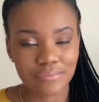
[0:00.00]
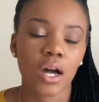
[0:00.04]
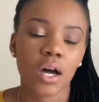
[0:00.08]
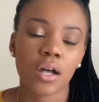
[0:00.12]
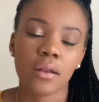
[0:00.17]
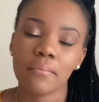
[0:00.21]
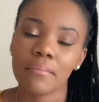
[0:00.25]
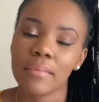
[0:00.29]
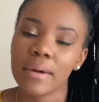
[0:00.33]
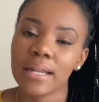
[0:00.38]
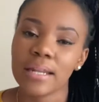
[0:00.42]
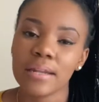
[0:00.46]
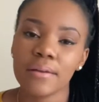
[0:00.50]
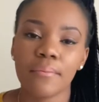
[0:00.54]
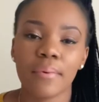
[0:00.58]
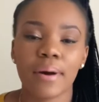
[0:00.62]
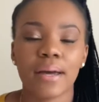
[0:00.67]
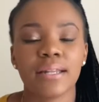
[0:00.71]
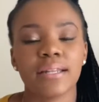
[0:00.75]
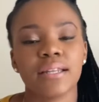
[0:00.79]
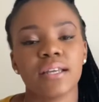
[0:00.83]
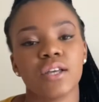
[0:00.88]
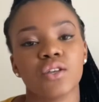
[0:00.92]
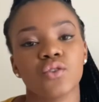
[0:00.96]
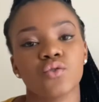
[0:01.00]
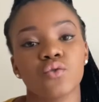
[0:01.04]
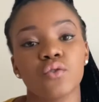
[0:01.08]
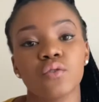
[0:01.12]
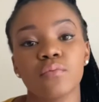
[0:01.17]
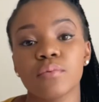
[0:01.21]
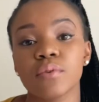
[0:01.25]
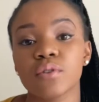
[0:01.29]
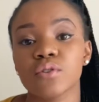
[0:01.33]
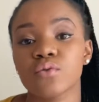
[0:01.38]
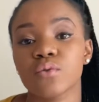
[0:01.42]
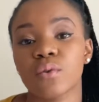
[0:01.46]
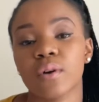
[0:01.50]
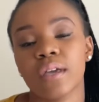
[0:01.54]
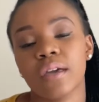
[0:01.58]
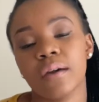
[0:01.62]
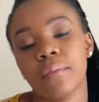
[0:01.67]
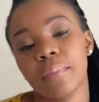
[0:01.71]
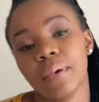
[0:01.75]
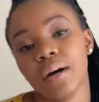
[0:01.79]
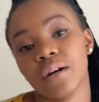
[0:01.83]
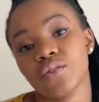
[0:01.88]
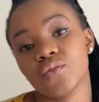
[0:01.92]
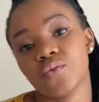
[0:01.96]
On Money Mondays, we'll be talking
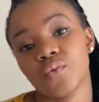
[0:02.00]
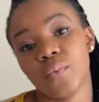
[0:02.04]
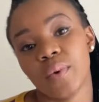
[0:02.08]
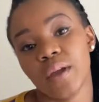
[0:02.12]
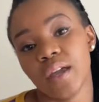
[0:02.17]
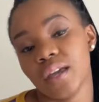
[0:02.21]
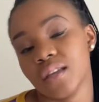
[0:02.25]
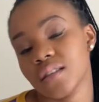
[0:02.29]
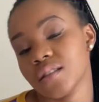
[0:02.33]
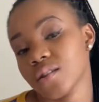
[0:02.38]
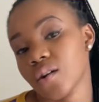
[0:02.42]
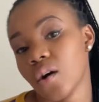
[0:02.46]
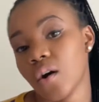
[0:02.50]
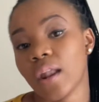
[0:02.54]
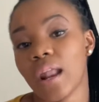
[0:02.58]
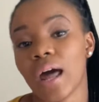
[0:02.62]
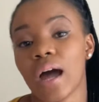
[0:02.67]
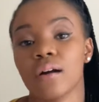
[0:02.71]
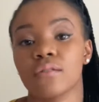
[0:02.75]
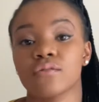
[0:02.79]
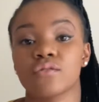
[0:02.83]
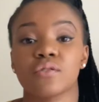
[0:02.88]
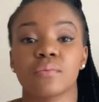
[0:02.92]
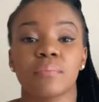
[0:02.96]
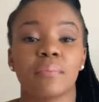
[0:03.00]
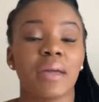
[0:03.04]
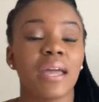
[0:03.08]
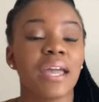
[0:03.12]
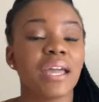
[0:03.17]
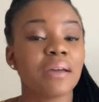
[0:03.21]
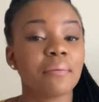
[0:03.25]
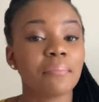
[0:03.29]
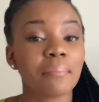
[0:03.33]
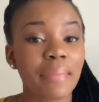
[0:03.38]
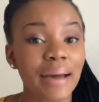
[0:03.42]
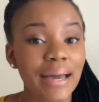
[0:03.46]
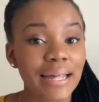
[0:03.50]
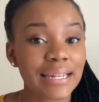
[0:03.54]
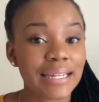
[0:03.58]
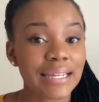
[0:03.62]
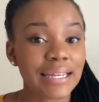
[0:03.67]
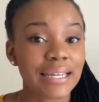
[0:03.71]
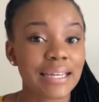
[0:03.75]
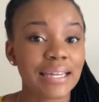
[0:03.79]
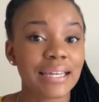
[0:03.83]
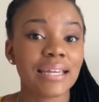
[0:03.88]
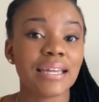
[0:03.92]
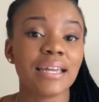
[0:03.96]
about ways on how to make
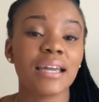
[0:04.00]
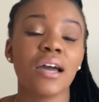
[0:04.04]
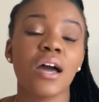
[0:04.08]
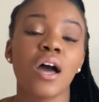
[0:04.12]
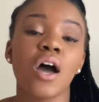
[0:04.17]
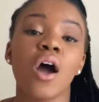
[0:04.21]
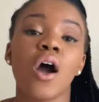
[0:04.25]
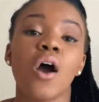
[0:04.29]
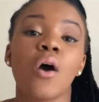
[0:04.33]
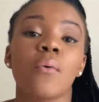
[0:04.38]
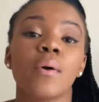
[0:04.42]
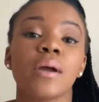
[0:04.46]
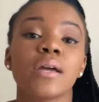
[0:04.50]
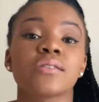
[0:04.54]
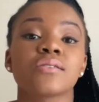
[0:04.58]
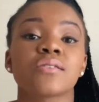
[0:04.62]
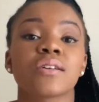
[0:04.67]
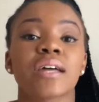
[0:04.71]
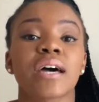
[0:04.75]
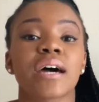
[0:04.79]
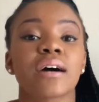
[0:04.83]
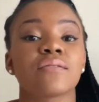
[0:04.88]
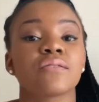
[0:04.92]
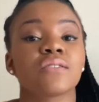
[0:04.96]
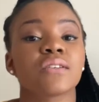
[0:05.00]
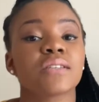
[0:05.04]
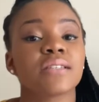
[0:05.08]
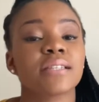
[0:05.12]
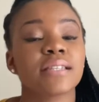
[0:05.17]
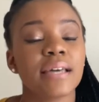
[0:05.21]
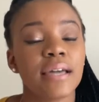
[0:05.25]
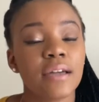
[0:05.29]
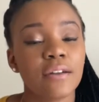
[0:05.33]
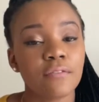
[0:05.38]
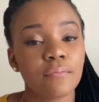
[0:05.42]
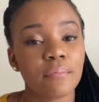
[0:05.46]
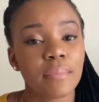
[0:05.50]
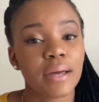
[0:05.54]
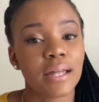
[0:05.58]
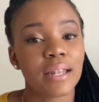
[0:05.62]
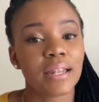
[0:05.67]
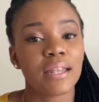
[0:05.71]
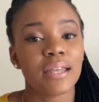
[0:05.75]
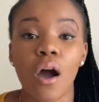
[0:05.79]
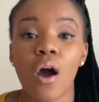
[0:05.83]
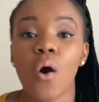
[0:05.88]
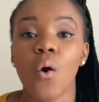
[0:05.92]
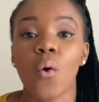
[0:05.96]
money, ways on how to save
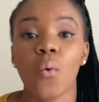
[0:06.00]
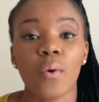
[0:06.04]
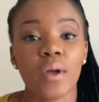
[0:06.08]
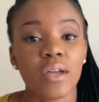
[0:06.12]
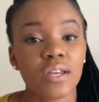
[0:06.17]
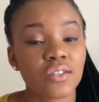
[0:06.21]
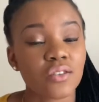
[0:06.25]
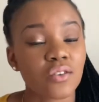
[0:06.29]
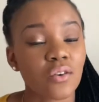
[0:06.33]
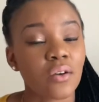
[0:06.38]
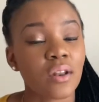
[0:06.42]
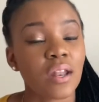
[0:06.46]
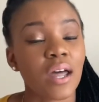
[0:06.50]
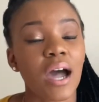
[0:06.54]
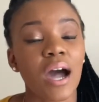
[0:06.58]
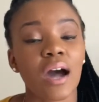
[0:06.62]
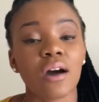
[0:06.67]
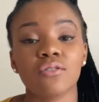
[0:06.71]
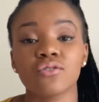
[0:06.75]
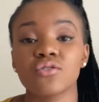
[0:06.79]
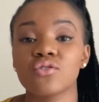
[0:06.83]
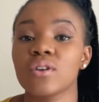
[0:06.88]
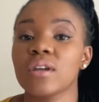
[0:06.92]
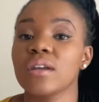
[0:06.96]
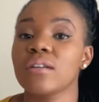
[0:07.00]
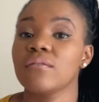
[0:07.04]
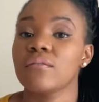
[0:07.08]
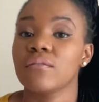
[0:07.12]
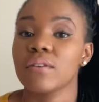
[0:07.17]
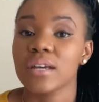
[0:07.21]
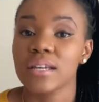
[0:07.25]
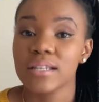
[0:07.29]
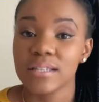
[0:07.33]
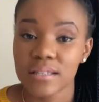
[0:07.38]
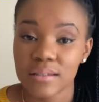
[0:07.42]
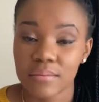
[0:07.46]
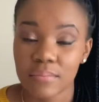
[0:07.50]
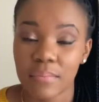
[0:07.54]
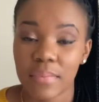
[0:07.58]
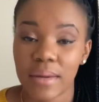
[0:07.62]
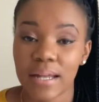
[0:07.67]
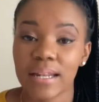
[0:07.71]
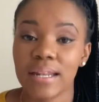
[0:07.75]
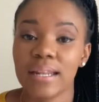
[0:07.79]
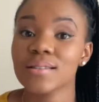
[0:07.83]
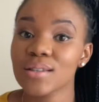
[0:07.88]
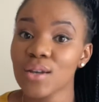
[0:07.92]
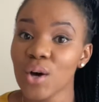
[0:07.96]
money, ways on how to invest
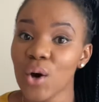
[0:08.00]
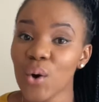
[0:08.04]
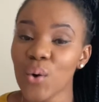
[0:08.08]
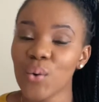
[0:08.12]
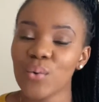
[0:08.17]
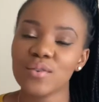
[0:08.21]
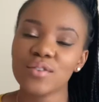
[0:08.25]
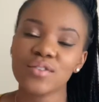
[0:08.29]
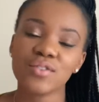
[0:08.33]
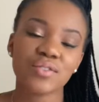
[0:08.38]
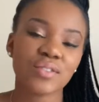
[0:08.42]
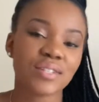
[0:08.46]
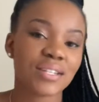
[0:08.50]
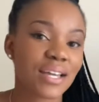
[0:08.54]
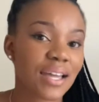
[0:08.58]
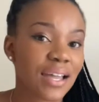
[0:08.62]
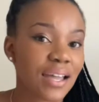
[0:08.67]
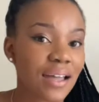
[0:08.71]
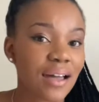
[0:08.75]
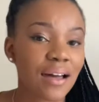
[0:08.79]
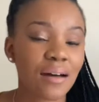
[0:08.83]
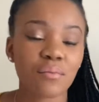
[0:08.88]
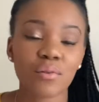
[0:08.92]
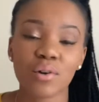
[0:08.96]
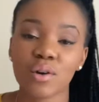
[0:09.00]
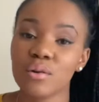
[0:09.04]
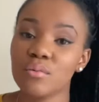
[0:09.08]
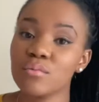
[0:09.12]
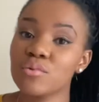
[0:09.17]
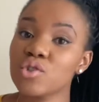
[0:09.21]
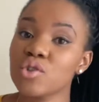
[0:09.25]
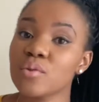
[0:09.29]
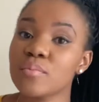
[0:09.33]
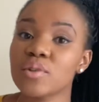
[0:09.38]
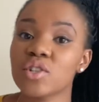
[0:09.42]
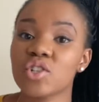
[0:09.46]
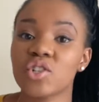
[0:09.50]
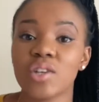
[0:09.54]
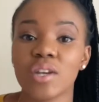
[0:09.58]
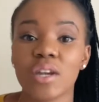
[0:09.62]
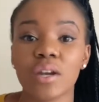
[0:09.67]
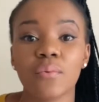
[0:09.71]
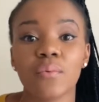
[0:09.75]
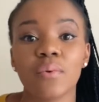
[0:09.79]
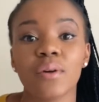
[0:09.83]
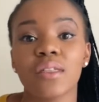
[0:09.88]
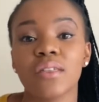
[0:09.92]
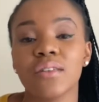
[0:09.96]
money. So today I'm going to be
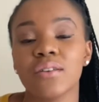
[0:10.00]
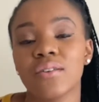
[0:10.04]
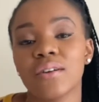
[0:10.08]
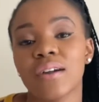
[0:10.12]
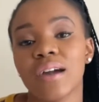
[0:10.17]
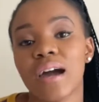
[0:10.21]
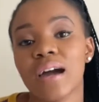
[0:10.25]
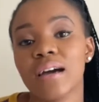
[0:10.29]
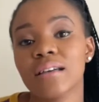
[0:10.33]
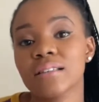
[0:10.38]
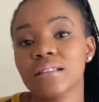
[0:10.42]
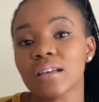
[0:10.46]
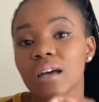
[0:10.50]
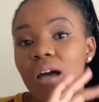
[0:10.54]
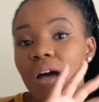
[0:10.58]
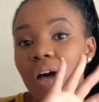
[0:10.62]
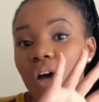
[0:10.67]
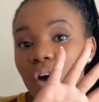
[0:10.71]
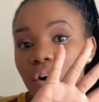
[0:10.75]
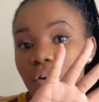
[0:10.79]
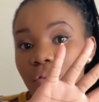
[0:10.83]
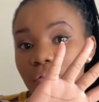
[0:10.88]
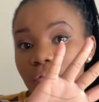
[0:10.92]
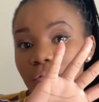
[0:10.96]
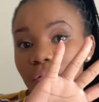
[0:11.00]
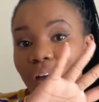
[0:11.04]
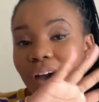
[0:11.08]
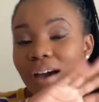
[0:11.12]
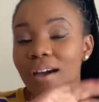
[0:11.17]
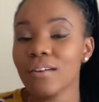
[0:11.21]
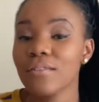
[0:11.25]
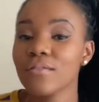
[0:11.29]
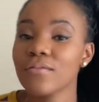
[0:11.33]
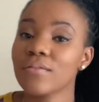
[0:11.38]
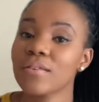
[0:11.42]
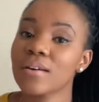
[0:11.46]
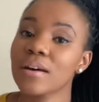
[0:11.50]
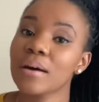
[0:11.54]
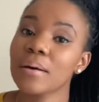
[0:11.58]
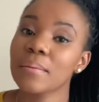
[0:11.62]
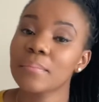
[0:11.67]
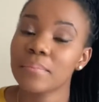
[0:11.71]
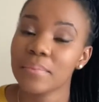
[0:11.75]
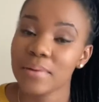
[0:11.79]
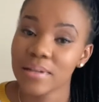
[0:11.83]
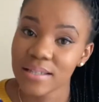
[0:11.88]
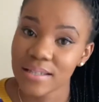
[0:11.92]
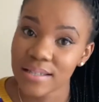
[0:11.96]
sharing with you guys 5
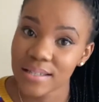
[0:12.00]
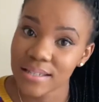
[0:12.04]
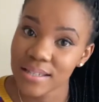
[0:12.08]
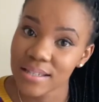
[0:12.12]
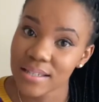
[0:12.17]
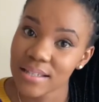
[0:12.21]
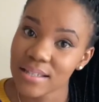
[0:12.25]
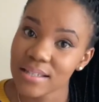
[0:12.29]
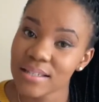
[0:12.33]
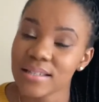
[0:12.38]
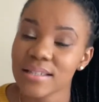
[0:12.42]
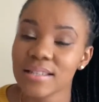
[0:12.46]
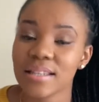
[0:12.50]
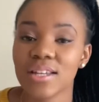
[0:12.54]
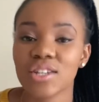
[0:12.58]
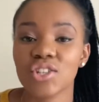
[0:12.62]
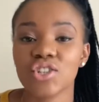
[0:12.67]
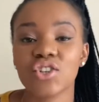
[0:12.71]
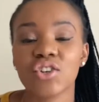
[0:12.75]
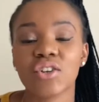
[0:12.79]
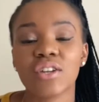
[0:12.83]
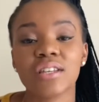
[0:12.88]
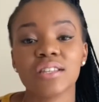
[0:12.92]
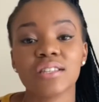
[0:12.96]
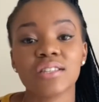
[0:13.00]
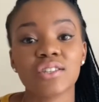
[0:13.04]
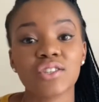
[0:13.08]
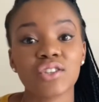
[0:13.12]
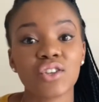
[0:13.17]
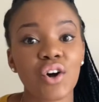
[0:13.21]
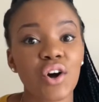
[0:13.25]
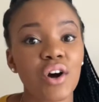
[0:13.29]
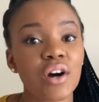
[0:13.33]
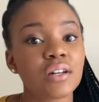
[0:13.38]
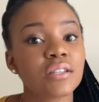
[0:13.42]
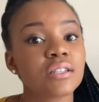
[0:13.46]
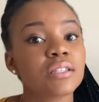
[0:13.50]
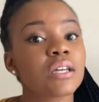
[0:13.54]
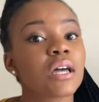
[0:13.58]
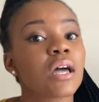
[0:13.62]
businesses that you can start